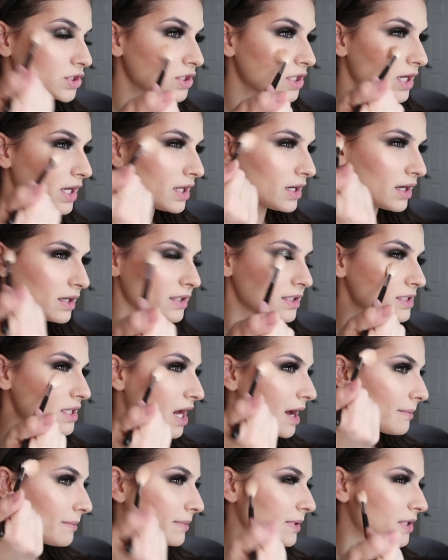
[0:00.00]
shade on the
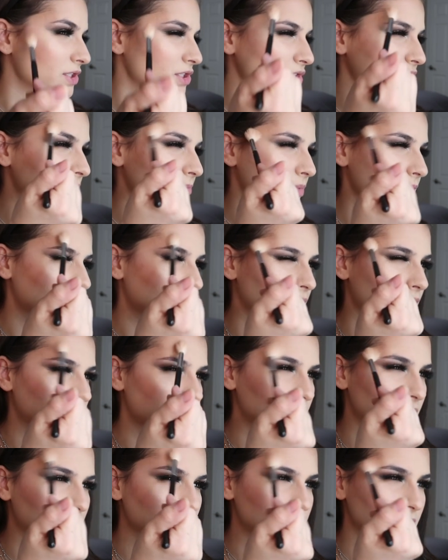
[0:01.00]
top of my
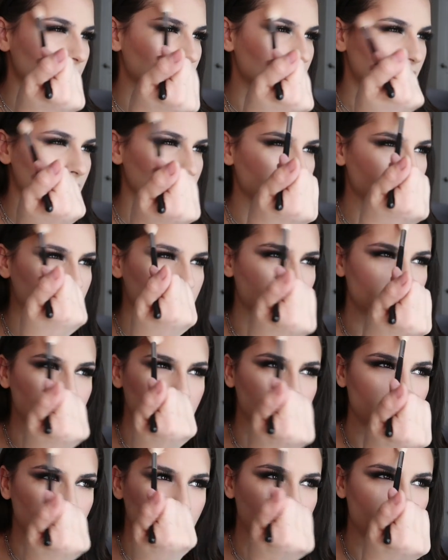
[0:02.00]
cheekbone and then
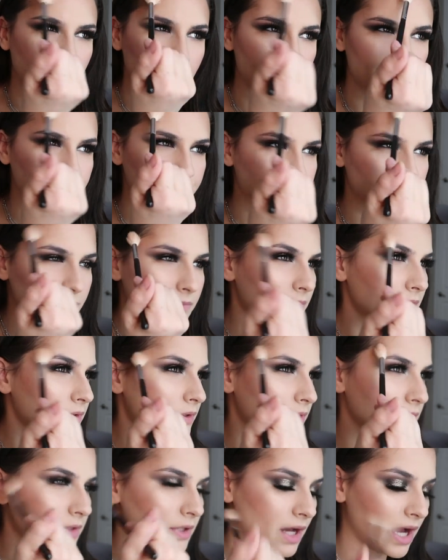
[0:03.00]

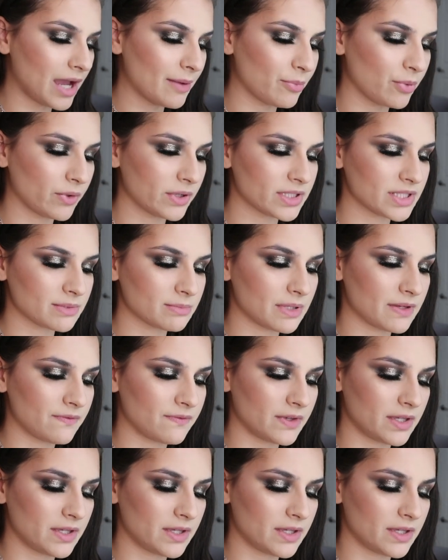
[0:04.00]
high points in my